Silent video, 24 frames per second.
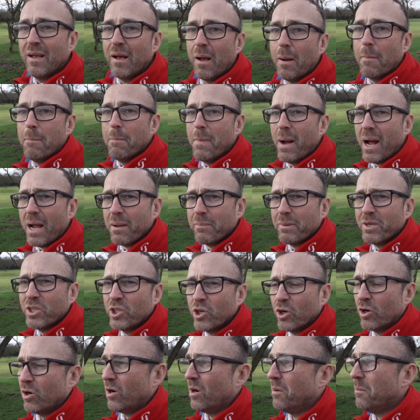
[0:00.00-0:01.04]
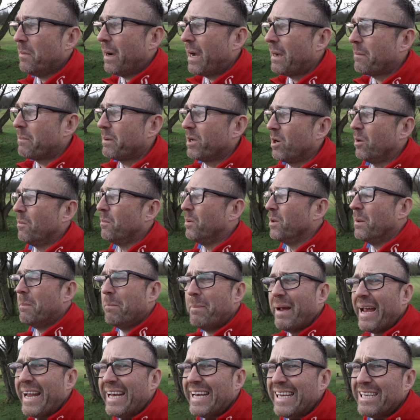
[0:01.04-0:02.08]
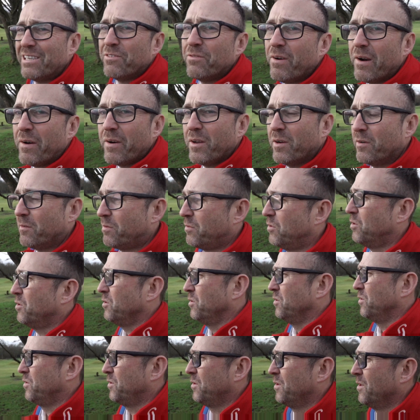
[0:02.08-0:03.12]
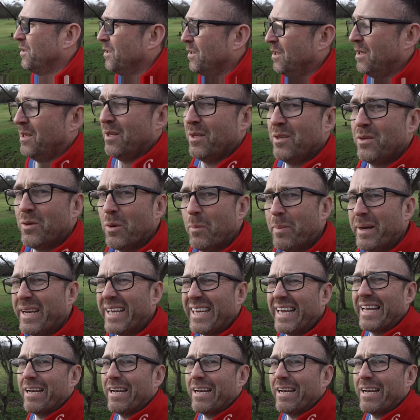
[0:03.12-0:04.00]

I might be short, I might be on, but the pin is very up front. So a bit of